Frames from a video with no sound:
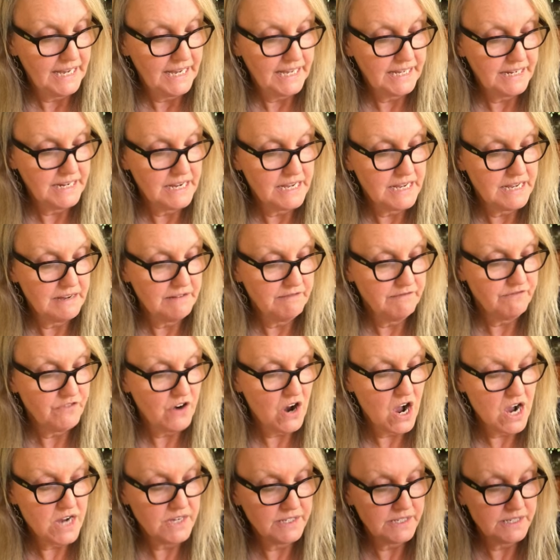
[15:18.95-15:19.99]
And
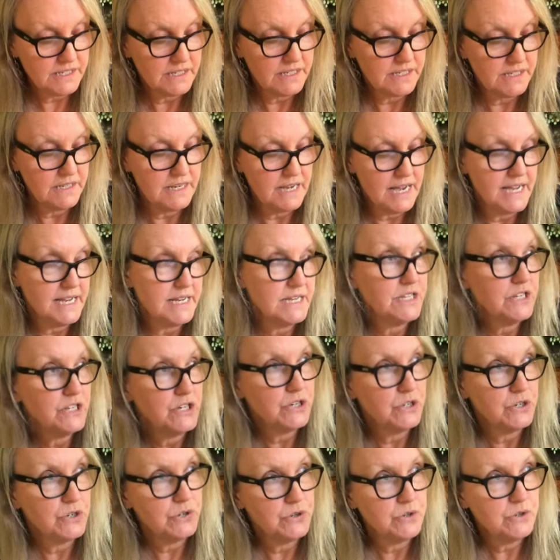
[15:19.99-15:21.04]
frogs and
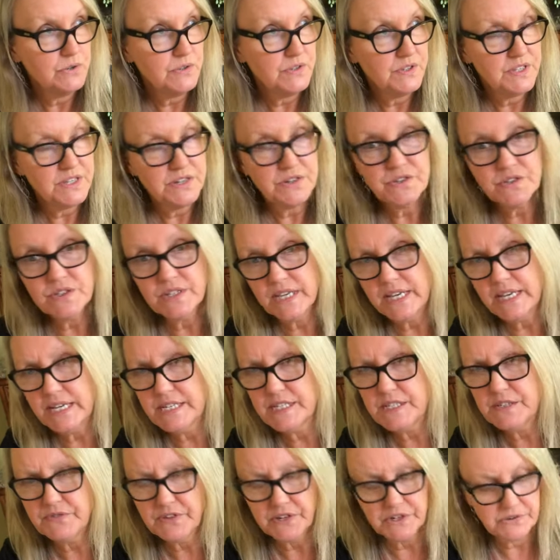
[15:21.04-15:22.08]
toads, their skin
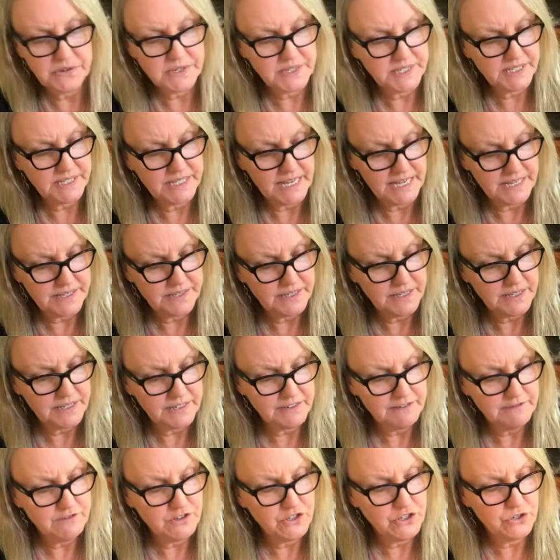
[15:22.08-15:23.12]
is very
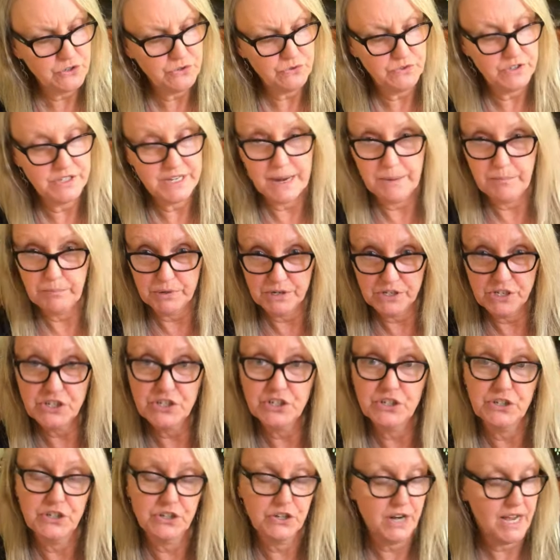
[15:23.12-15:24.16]
sensitive to
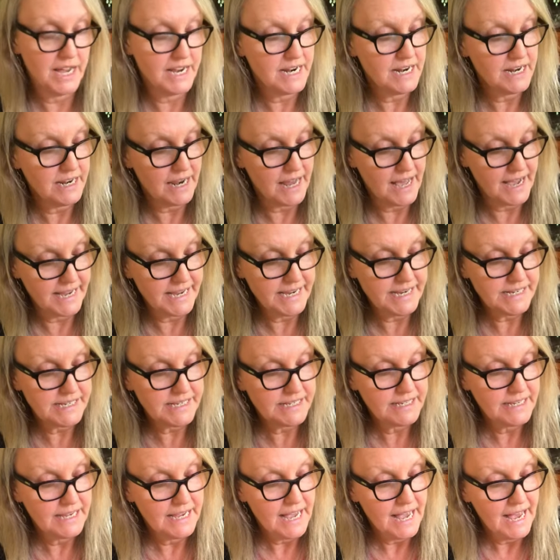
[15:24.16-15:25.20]
temperature and
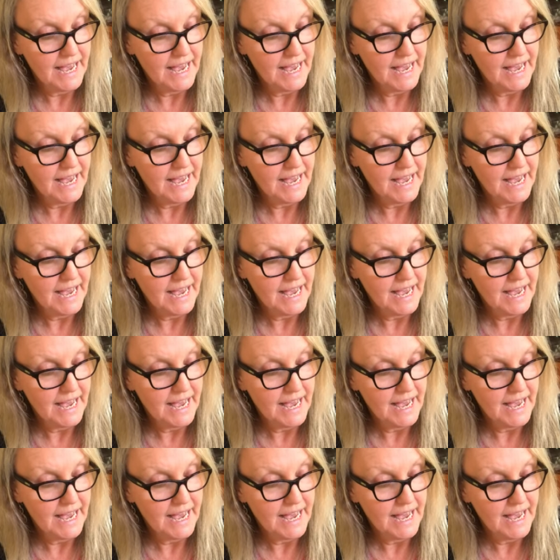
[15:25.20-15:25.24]
light.